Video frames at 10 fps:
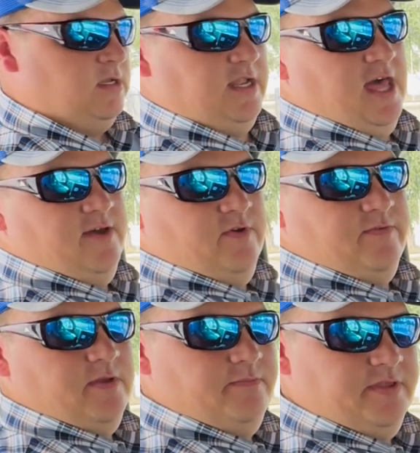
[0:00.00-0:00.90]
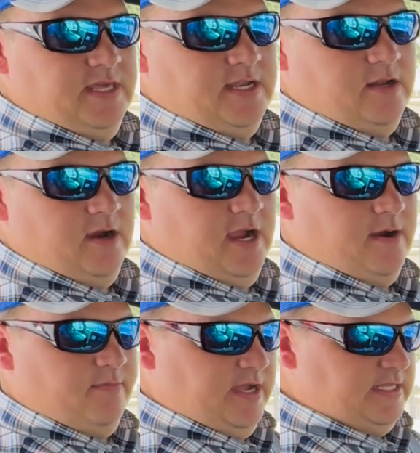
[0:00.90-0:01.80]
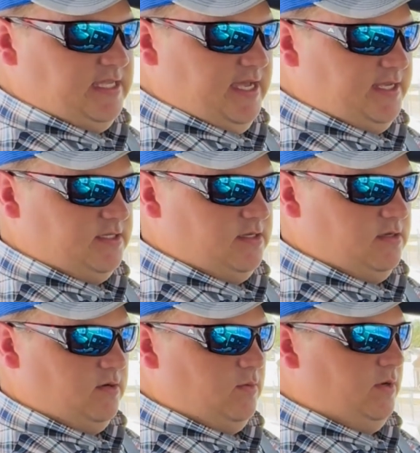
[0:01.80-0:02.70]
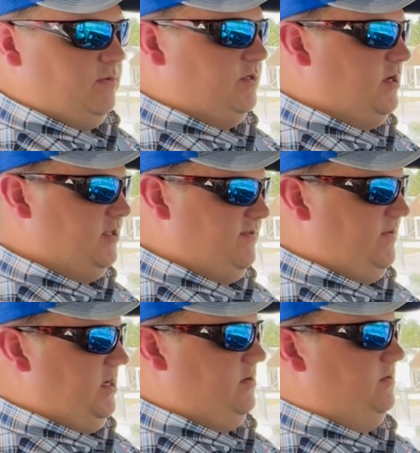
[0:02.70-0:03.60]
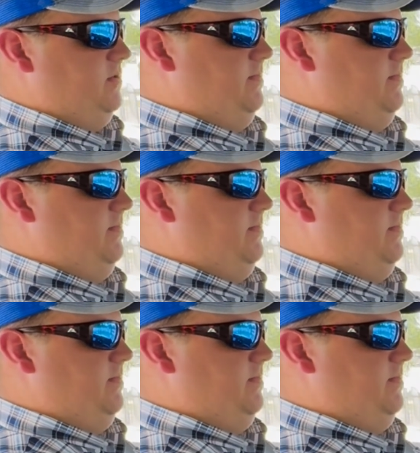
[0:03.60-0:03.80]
Now that we've completed our air brake test, we will start the vehicle to